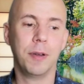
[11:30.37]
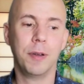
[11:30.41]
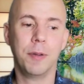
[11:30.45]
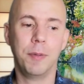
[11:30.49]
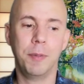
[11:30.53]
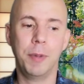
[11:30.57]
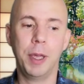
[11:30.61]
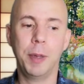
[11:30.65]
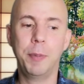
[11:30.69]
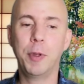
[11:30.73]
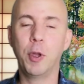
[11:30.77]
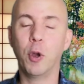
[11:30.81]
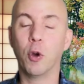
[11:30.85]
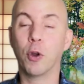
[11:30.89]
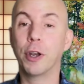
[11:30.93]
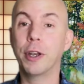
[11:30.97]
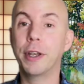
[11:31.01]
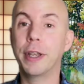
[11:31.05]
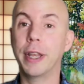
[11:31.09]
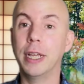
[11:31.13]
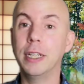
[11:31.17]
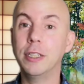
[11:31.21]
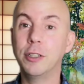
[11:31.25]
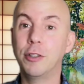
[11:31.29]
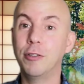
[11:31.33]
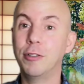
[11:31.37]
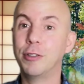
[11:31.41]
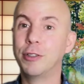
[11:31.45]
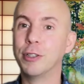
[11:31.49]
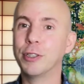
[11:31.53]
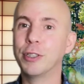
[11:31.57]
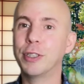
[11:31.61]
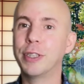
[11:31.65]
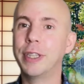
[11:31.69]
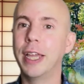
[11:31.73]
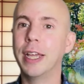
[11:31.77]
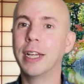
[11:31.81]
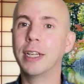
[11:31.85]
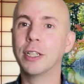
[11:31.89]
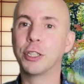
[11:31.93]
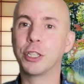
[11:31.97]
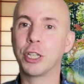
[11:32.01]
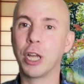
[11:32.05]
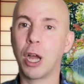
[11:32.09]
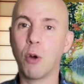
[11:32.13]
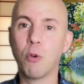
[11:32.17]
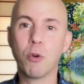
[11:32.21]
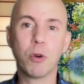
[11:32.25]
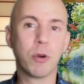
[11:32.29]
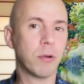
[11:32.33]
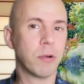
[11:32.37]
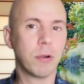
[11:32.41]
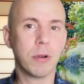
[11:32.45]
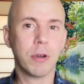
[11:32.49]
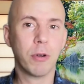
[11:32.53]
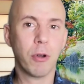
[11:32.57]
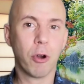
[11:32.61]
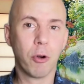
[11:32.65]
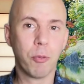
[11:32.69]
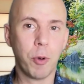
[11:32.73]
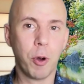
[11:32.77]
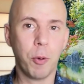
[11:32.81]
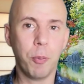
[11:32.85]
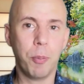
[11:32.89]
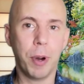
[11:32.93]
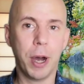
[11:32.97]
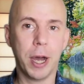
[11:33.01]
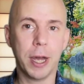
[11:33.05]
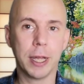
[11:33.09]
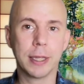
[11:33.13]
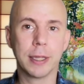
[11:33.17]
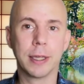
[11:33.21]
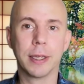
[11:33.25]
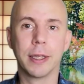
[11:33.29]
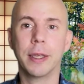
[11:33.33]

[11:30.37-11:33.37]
Maybe other days you just take a shower or a normal bath.